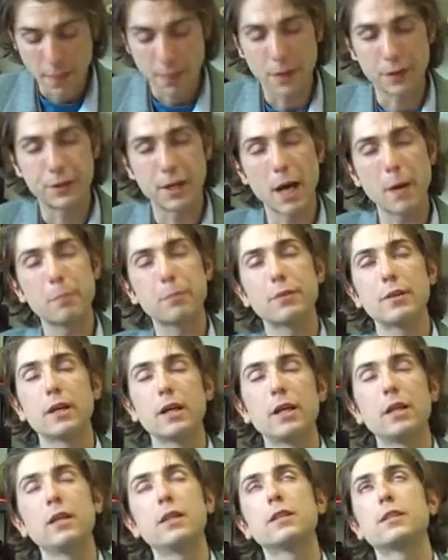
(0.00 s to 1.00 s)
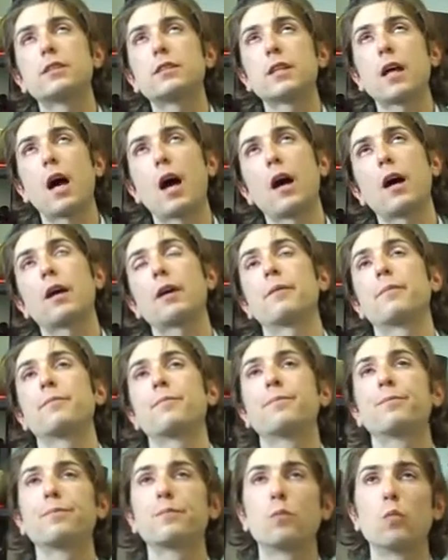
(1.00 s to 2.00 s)
The depth in his sigh
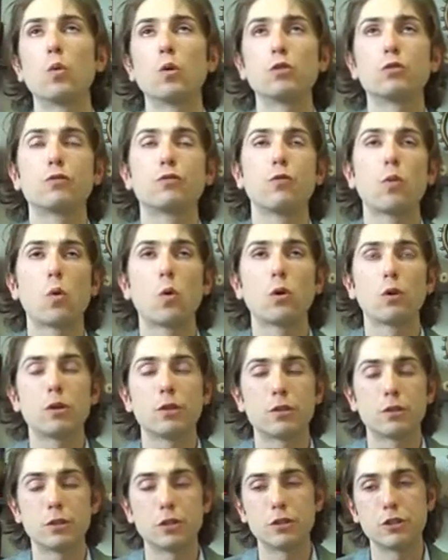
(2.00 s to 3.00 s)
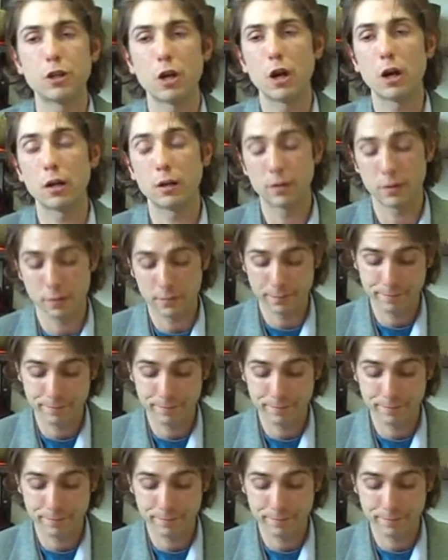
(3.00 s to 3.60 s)
was foreign to John,